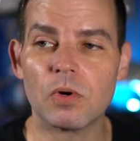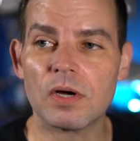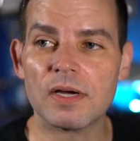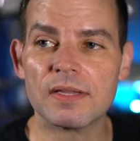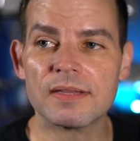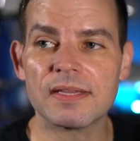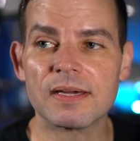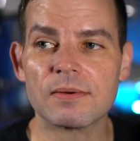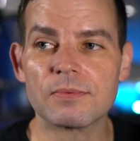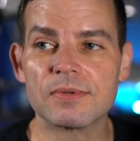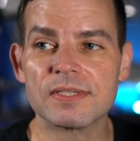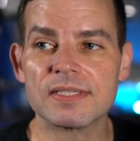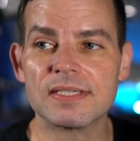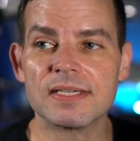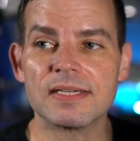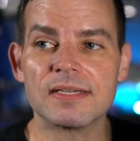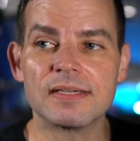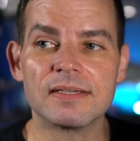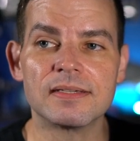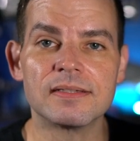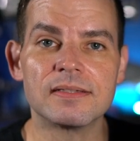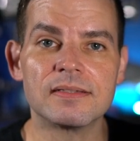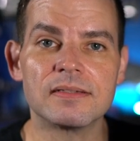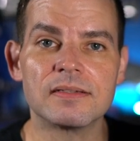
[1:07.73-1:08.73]
one that was
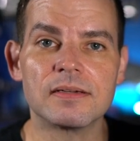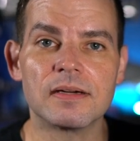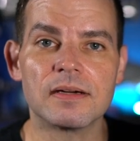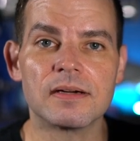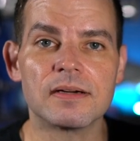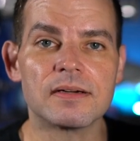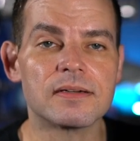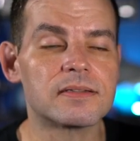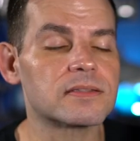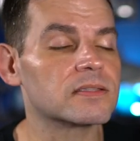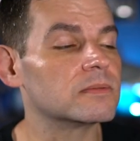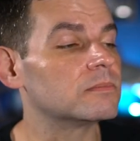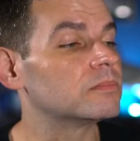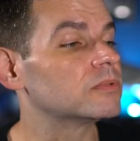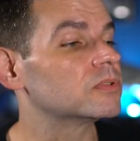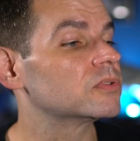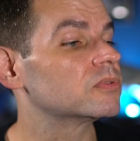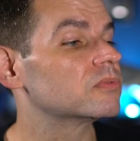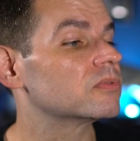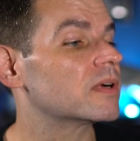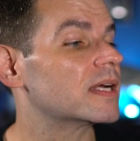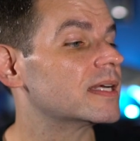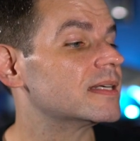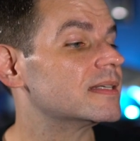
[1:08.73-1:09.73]
in uh, the
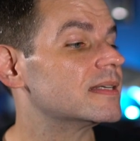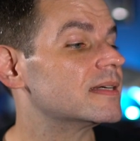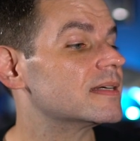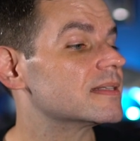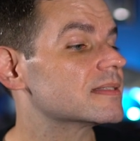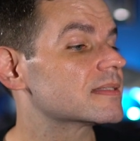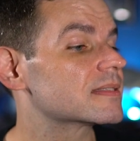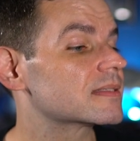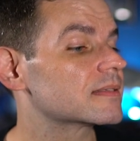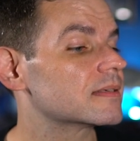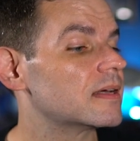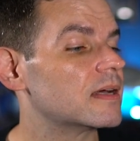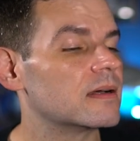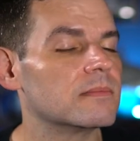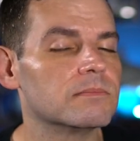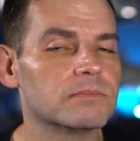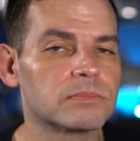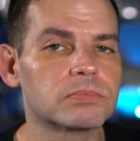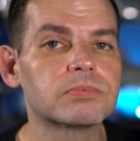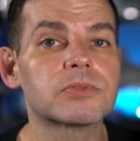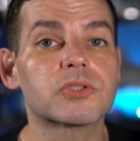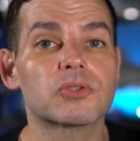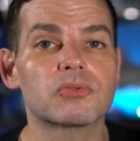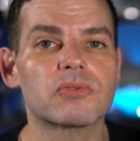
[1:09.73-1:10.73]
Blu-ray disc, uh,
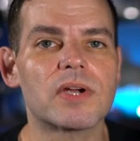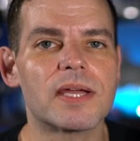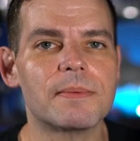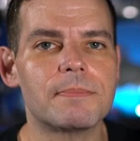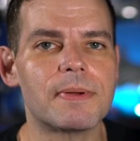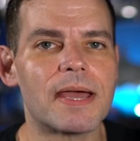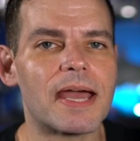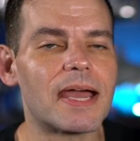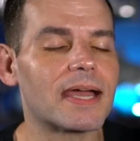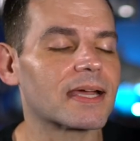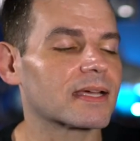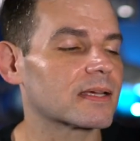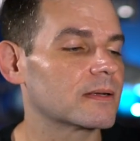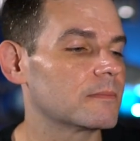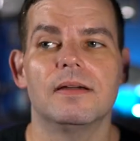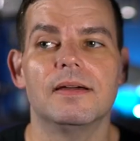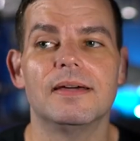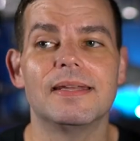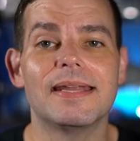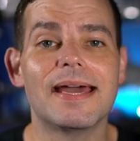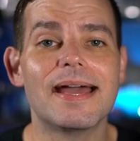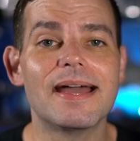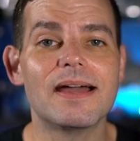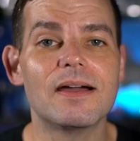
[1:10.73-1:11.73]
Blu-ray pack.
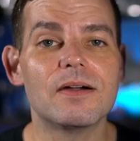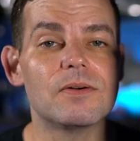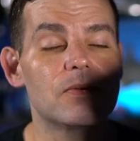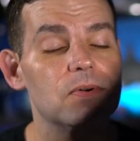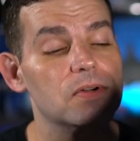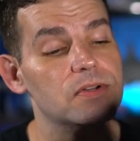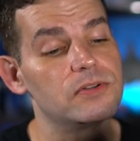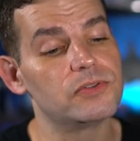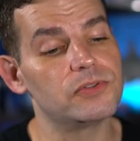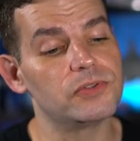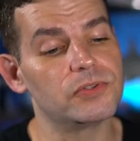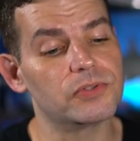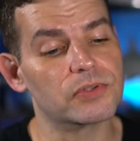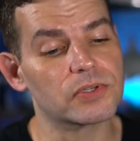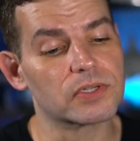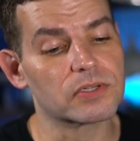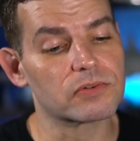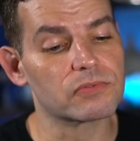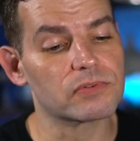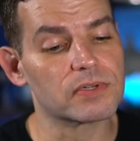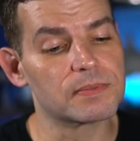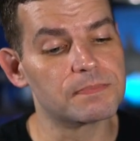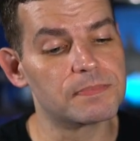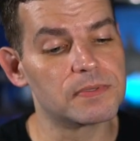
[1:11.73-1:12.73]
And now, New
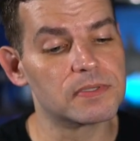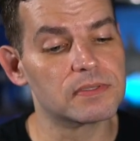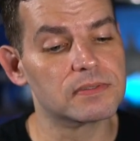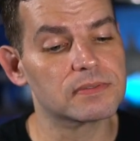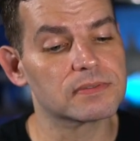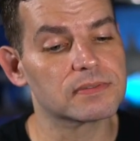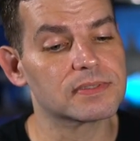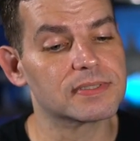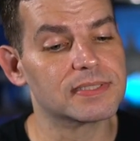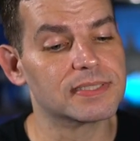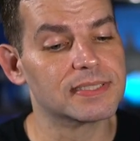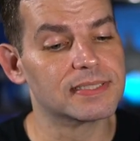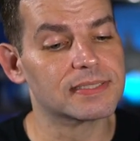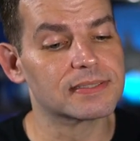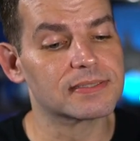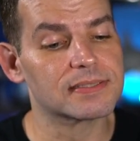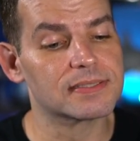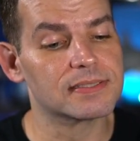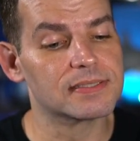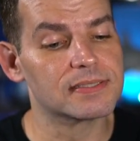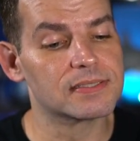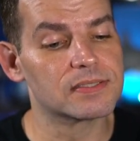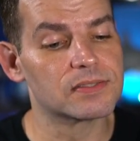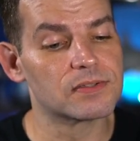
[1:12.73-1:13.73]
York Ripper. Take
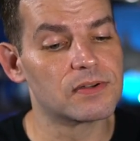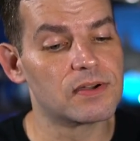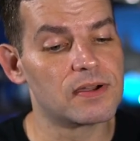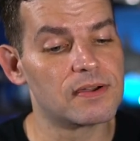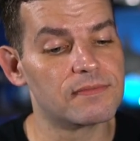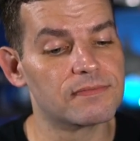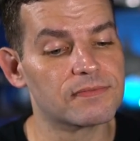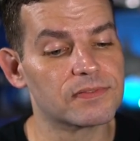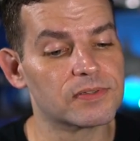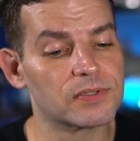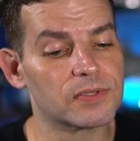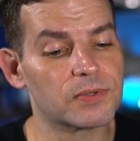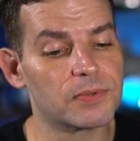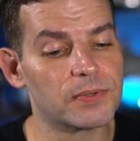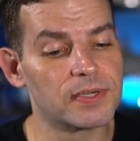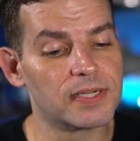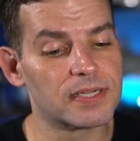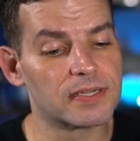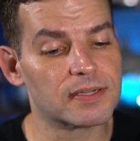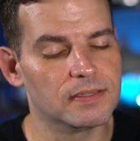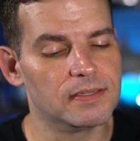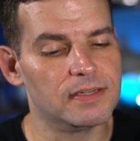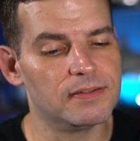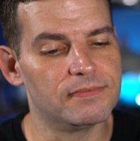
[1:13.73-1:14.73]
this off real
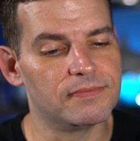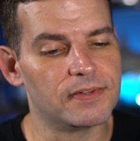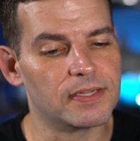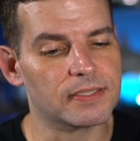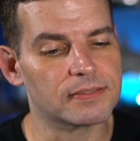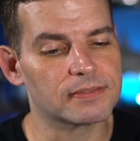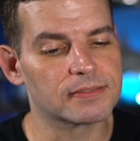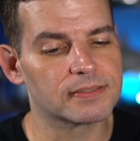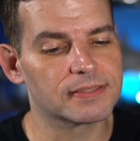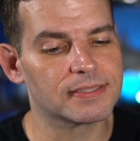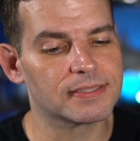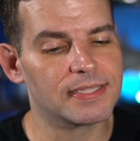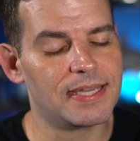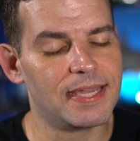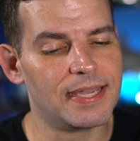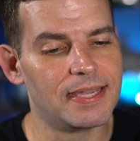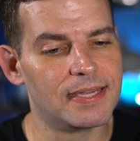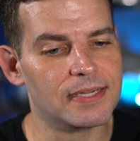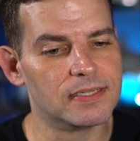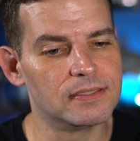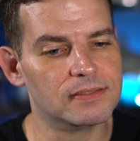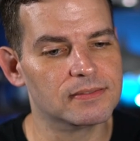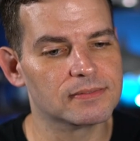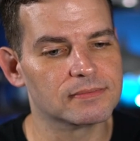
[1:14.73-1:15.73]
quick, if I
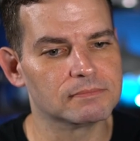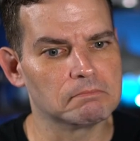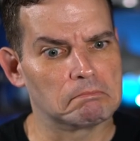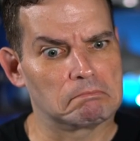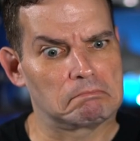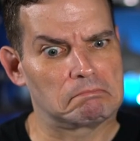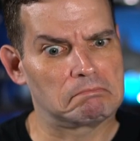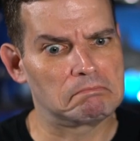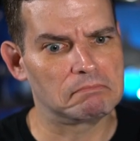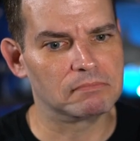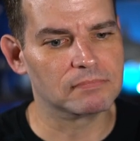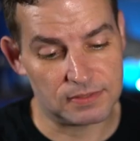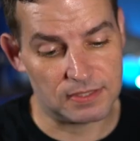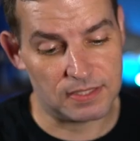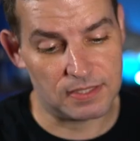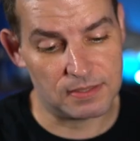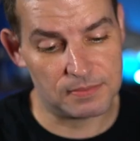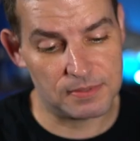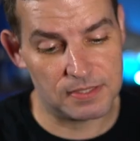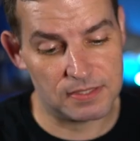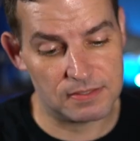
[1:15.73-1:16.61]
can. Come